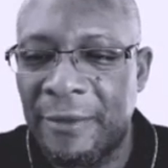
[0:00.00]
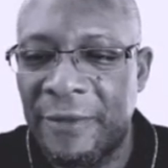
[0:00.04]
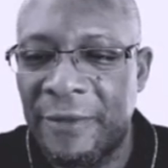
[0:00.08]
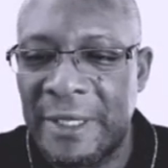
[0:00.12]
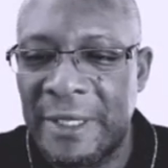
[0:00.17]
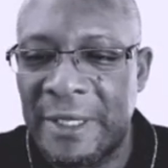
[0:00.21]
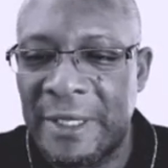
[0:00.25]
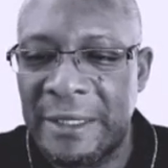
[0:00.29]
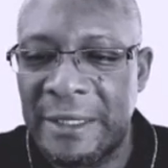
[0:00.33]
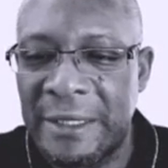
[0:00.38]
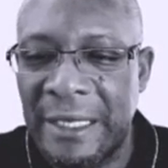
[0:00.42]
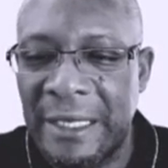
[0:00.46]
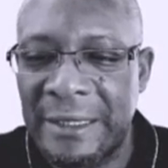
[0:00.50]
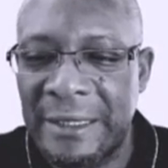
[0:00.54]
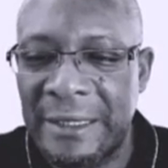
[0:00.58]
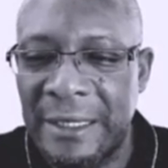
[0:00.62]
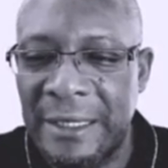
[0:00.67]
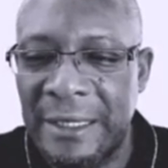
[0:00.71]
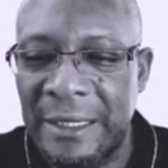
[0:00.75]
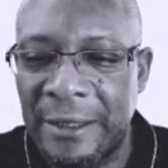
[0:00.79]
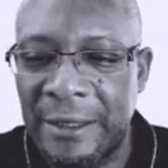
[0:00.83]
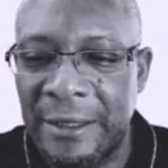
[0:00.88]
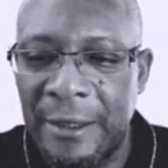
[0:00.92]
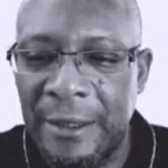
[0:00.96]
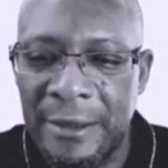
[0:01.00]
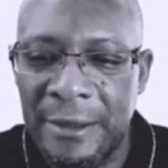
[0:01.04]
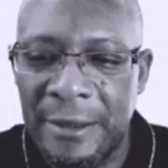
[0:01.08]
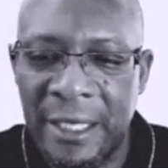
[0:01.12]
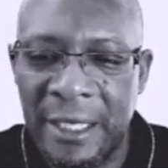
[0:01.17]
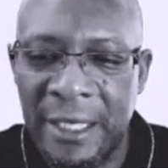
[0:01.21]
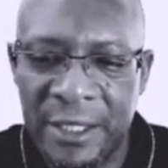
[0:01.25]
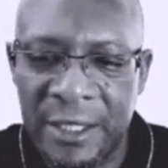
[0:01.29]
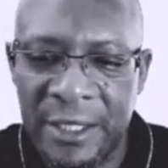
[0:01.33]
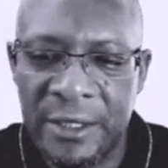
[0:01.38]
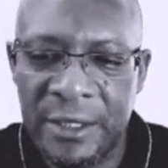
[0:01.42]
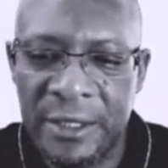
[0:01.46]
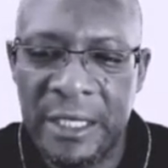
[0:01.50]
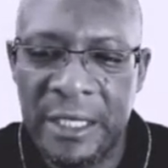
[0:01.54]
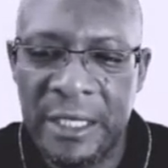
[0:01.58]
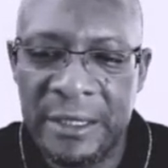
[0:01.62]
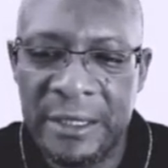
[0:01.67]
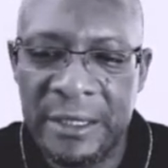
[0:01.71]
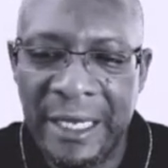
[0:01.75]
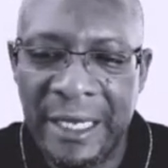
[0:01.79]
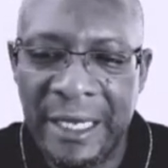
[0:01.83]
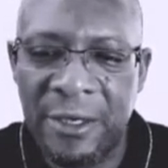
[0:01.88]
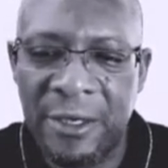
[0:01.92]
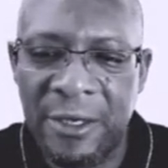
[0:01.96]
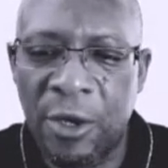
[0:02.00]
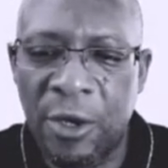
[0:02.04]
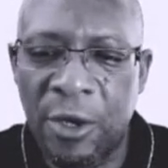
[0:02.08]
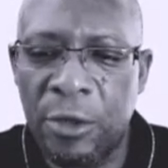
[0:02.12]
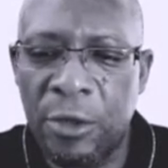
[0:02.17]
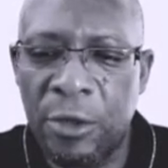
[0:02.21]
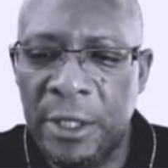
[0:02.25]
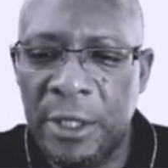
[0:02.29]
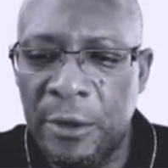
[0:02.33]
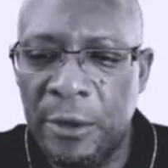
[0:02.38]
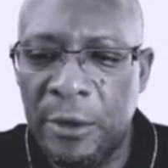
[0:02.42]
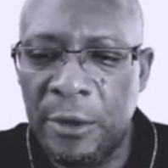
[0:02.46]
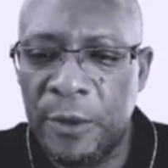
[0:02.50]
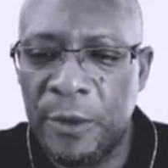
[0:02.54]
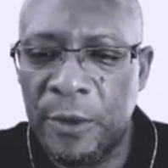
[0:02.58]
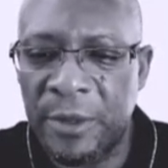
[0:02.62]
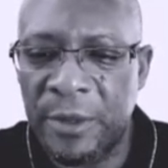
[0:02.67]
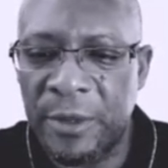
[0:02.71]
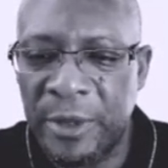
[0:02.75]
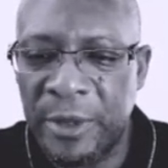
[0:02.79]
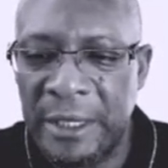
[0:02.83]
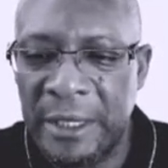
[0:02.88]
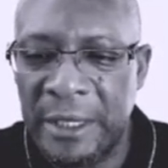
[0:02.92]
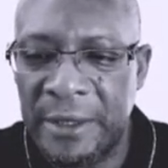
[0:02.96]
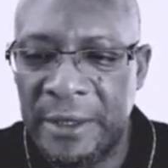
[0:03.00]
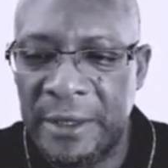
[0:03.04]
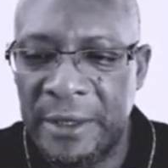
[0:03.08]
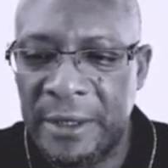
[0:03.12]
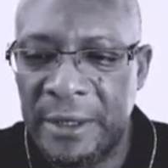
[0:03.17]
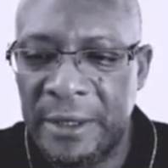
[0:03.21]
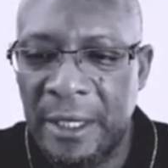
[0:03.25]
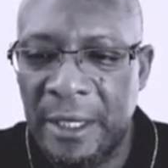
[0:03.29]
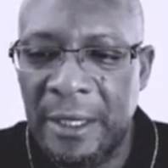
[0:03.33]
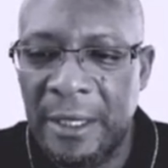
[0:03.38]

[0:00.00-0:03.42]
Fantastic. Yeah, it's the attack or you lose a piece.